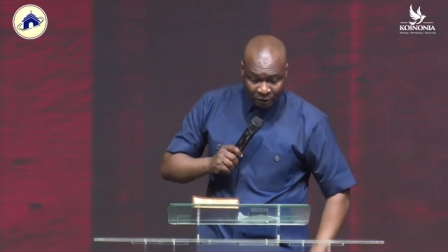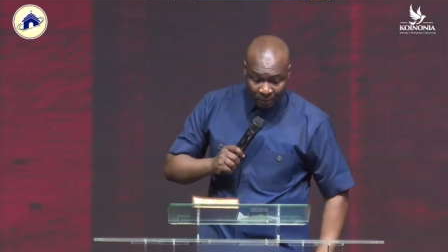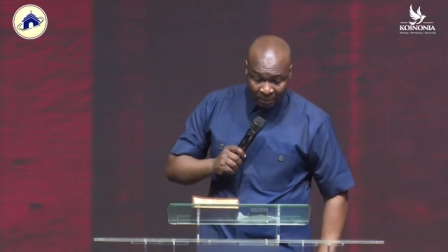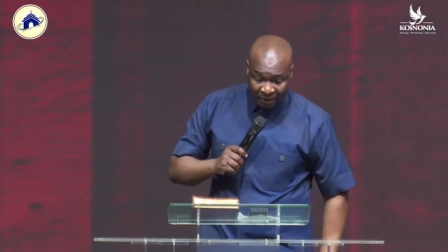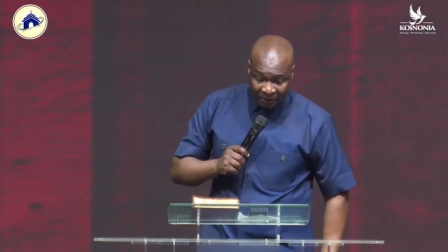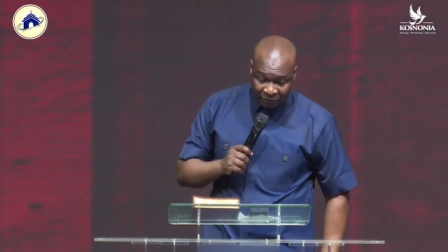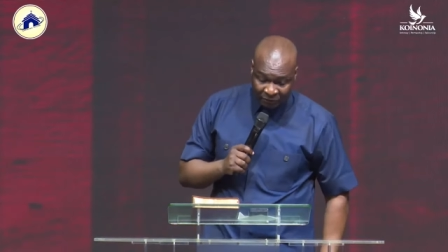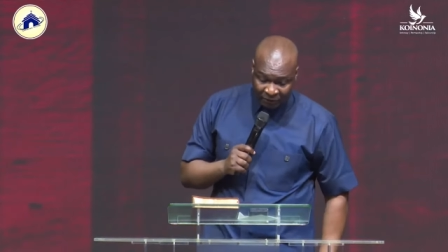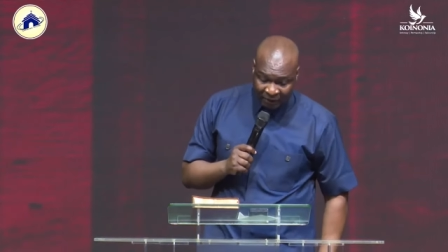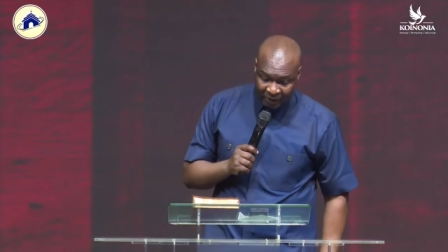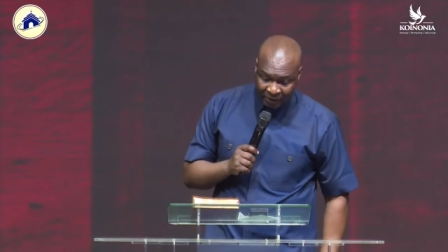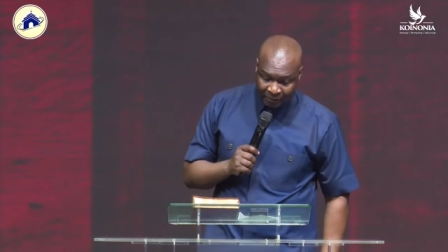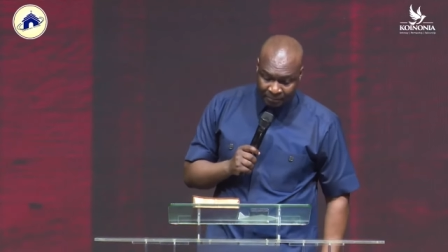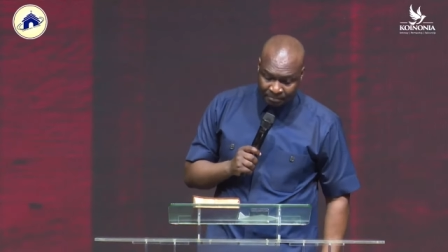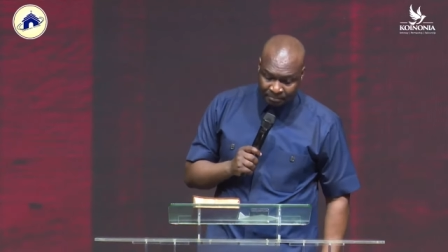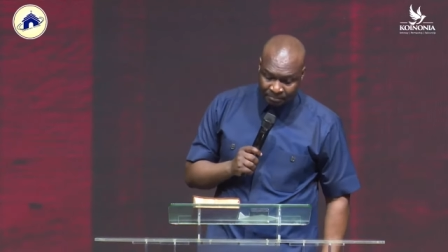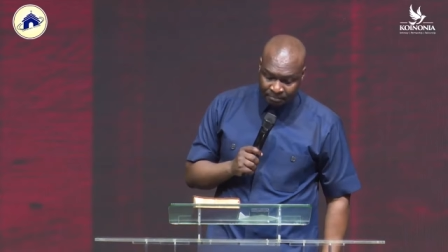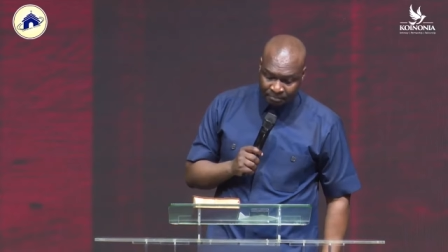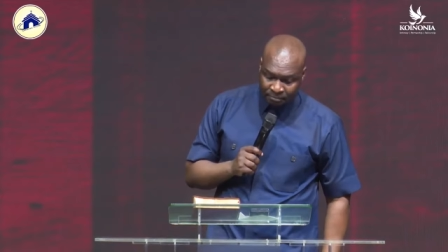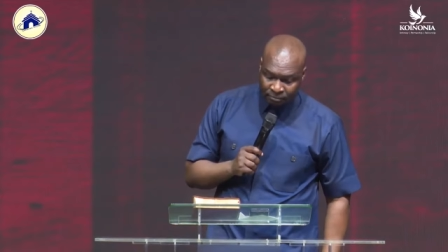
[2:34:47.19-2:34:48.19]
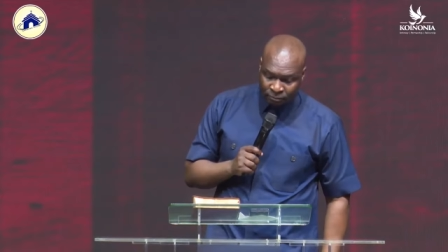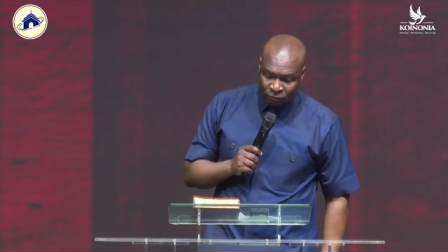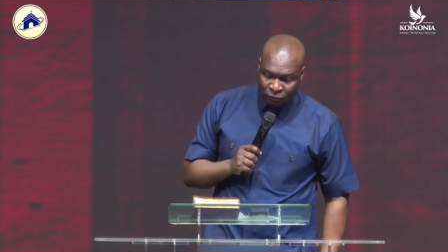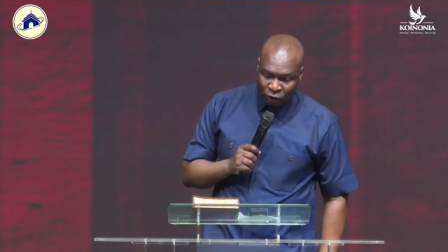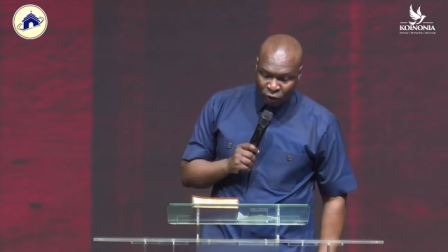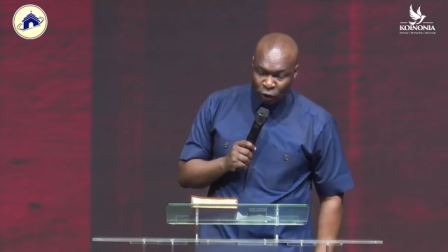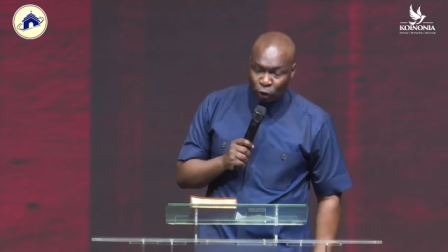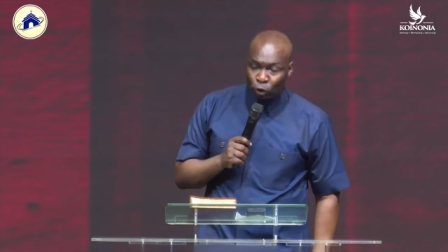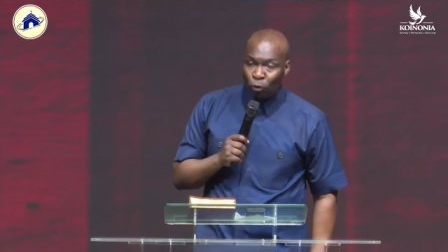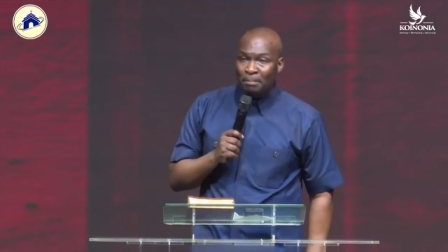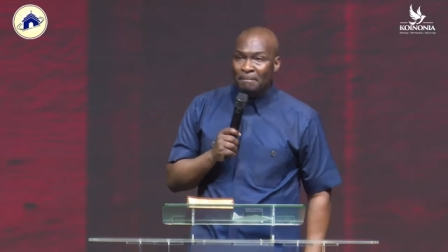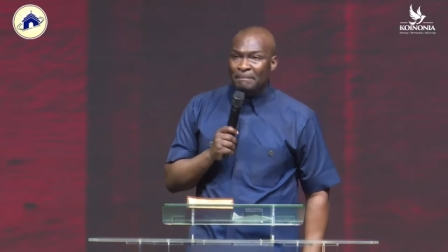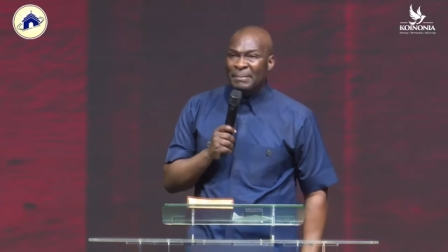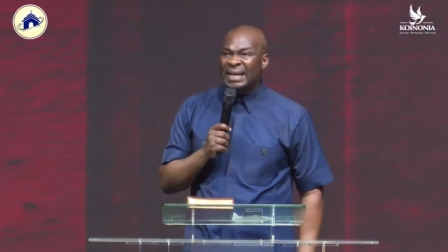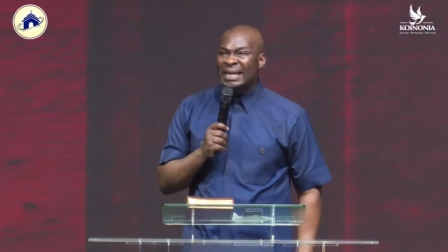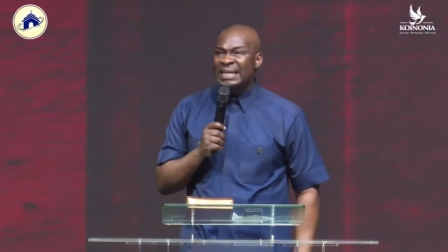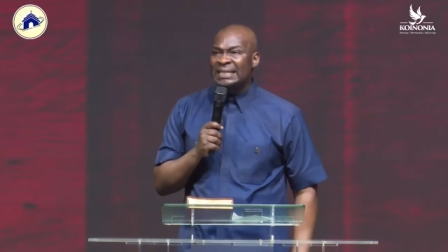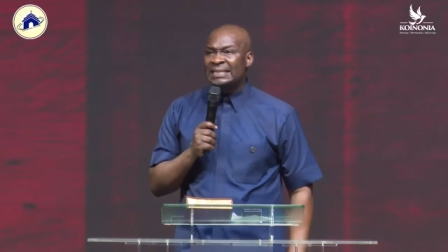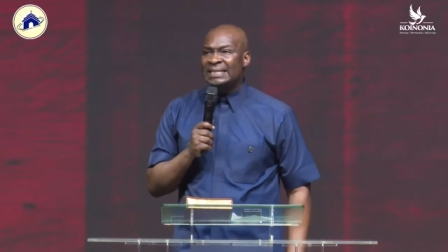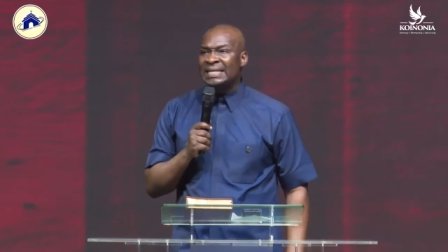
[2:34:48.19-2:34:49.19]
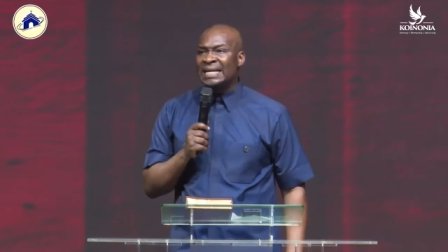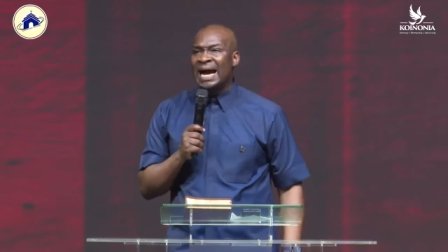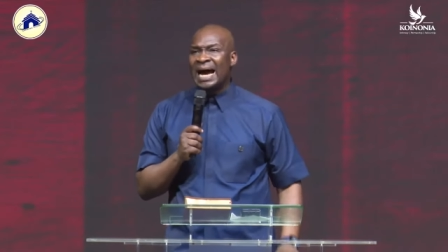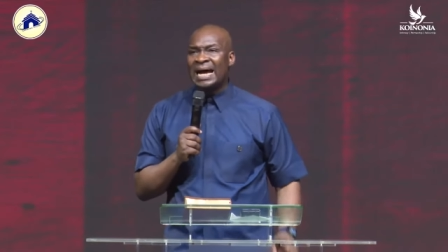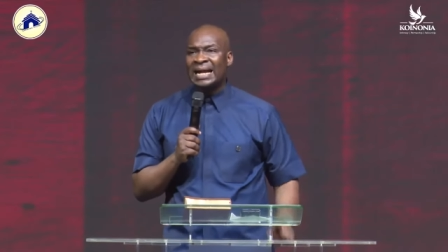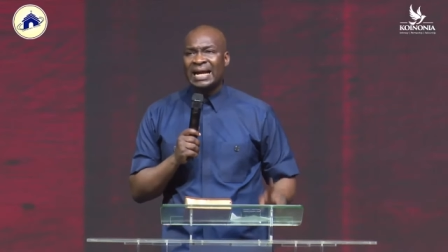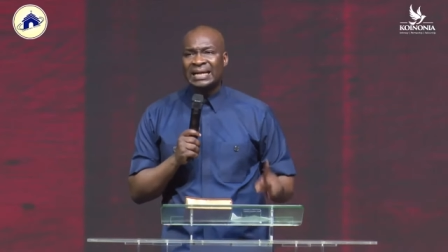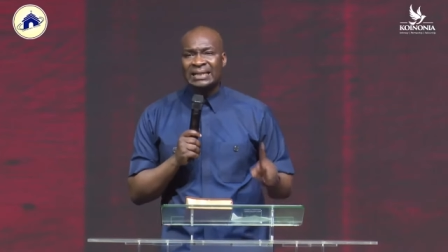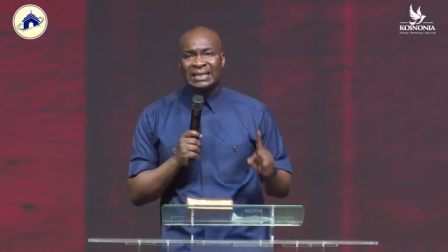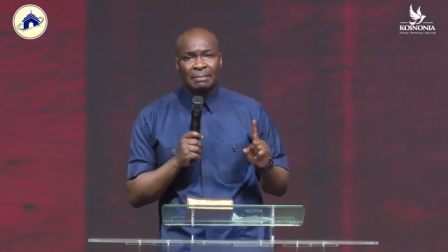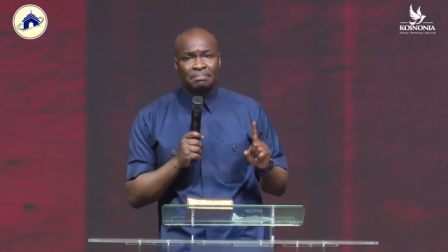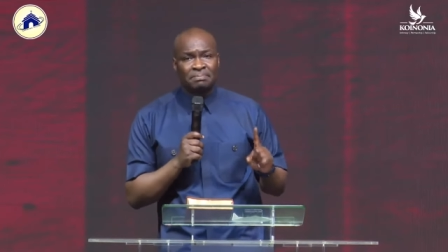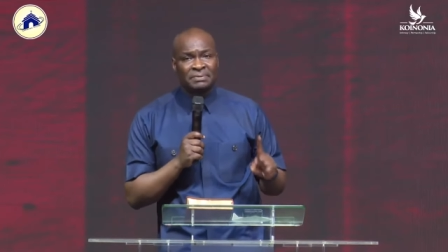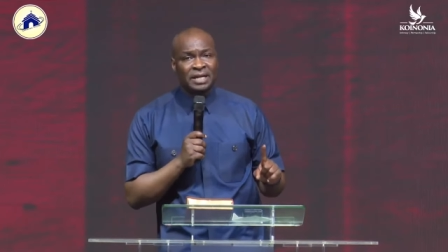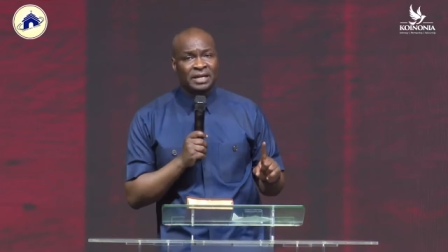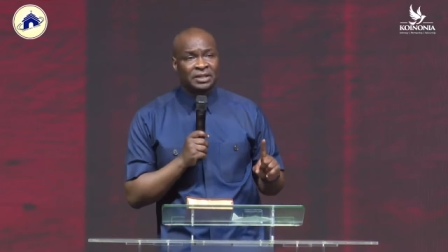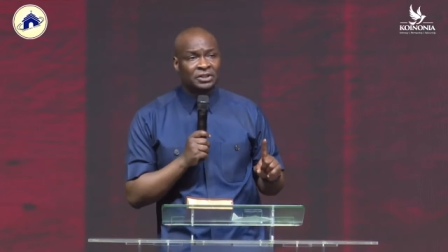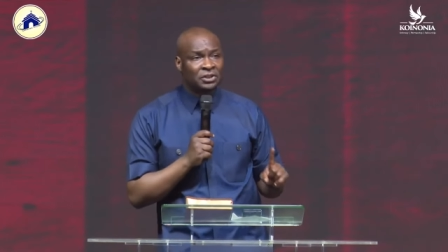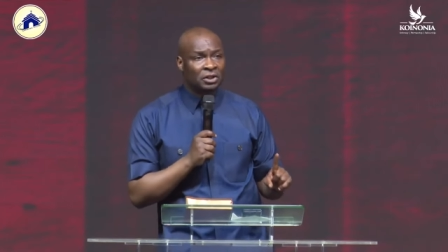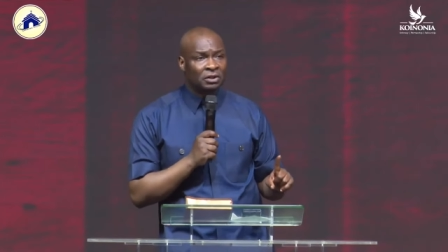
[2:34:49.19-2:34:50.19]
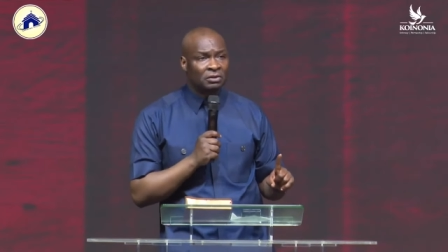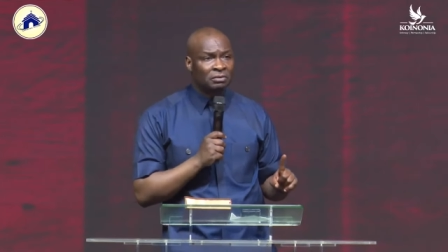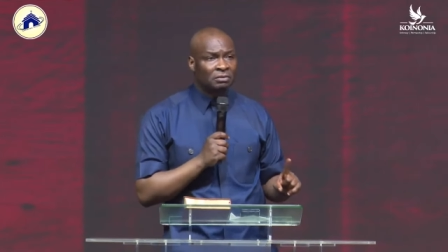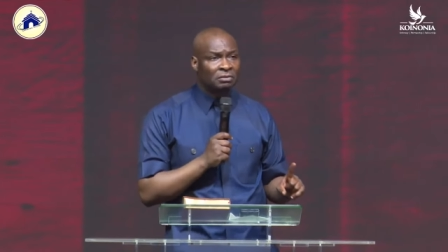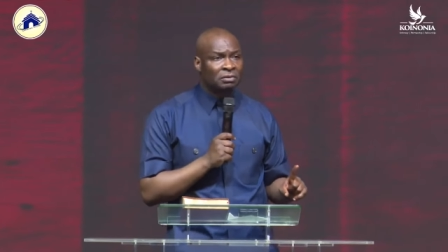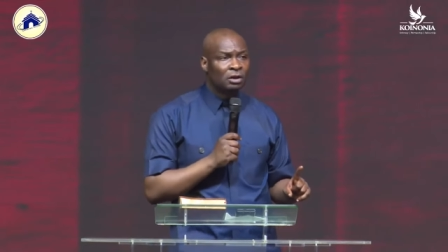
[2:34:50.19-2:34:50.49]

Number three, humility and adaptation.